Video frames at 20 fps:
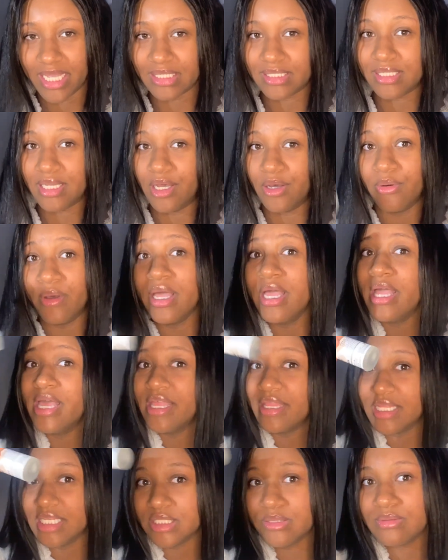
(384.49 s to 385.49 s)
So
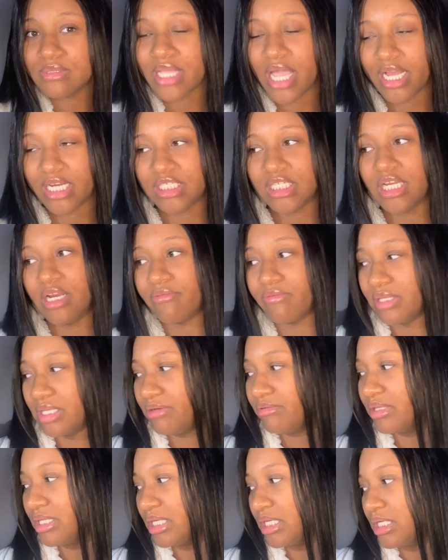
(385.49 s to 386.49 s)
this was actually a really,
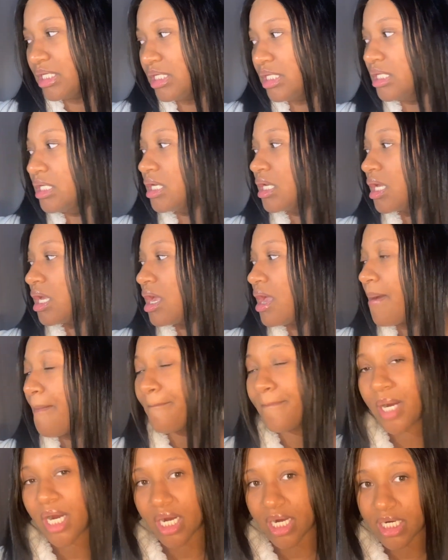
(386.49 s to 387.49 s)
really good
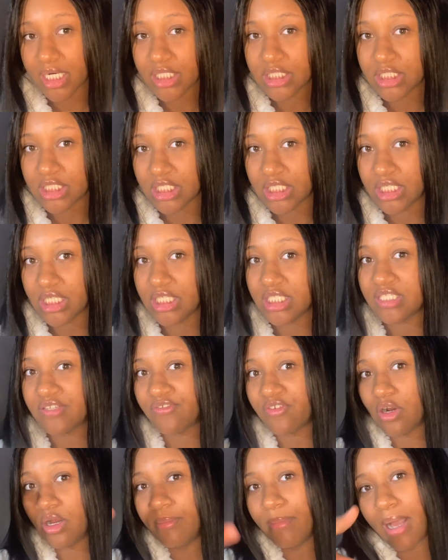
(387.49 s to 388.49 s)
purchase
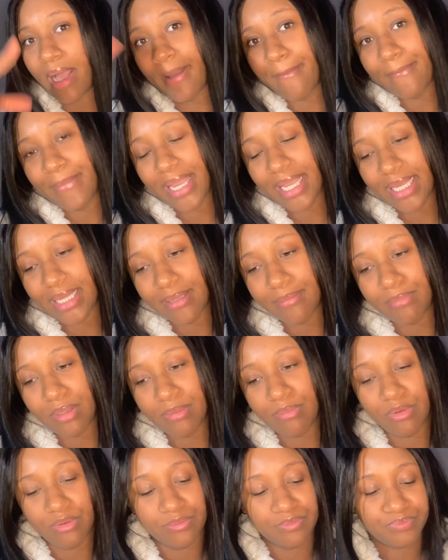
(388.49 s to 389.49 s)
for all my makeup
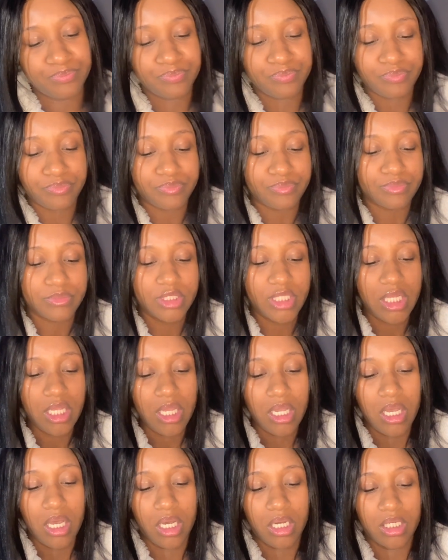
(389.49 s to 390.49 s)
people.
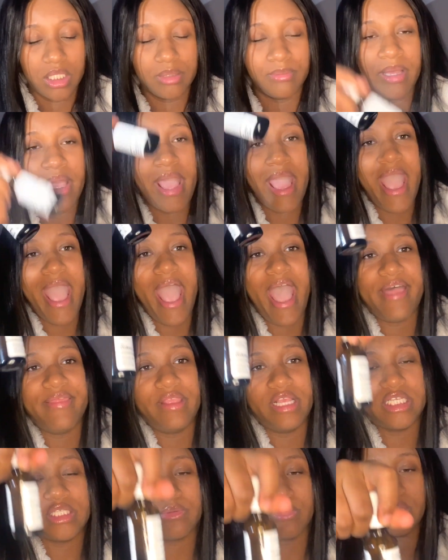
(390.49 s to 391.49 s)
And
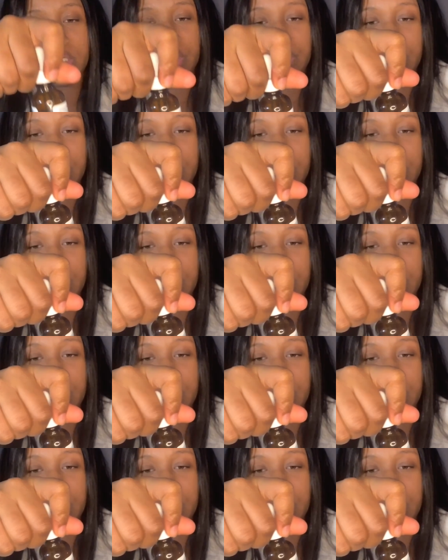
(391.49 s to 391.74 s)
this one, you